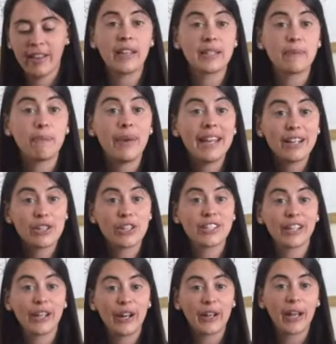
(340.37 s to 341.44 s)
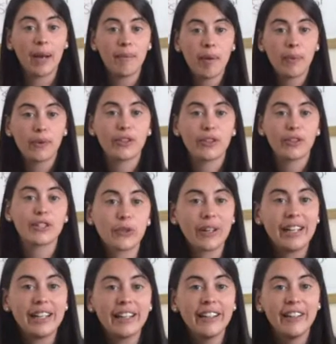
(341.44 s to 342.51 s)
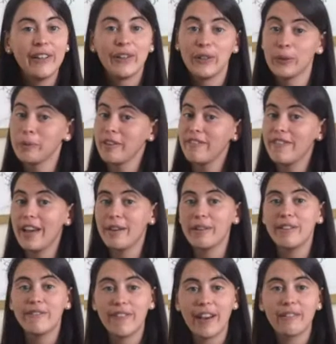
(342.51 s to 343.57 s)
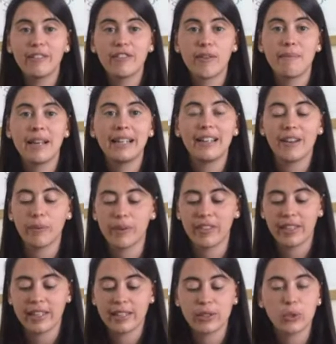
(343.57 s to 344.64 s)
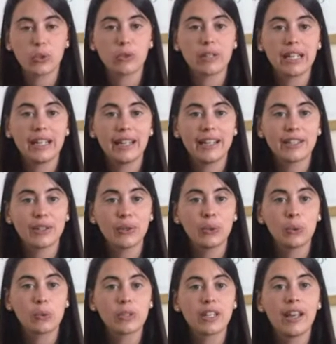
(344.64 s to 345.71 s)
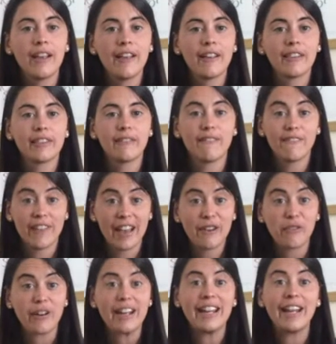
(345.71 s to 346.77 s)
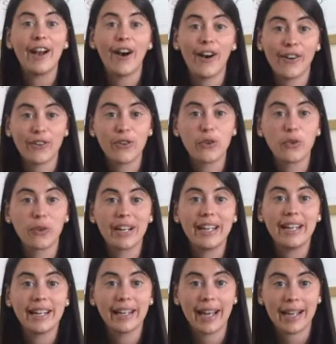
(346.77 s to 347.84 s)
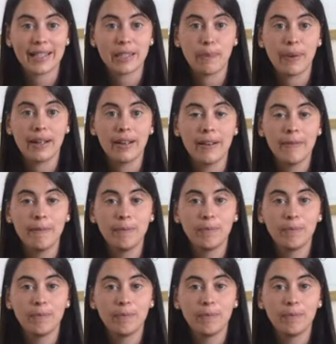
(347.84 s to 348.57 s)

There's some pictures that are going to come up on the screen. You'll be very, very familiar with this story. It's called The Very Hungry Caterpillar.